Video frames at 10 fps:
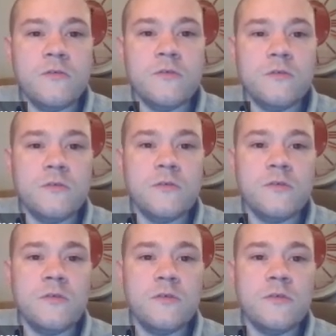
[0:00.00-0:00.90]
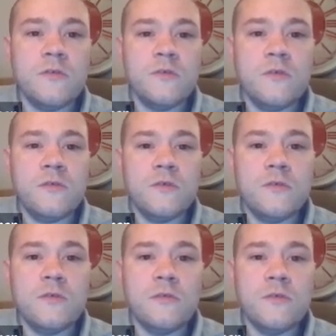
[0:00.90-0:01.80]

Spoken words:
No one is speaking in this clip.